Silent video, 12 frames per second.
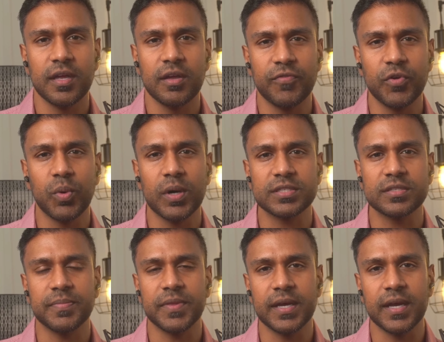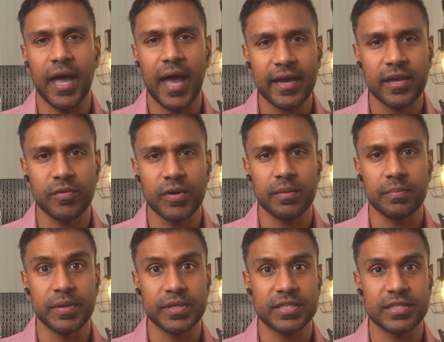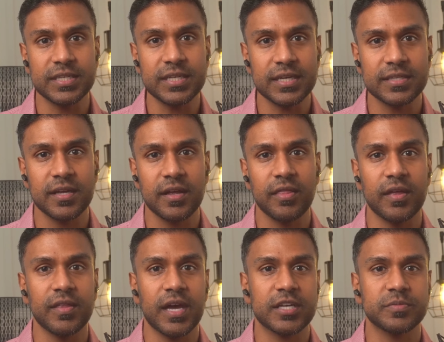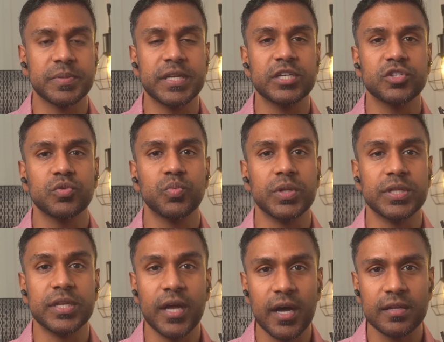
If you want something accurate but succinct, then the explanation will not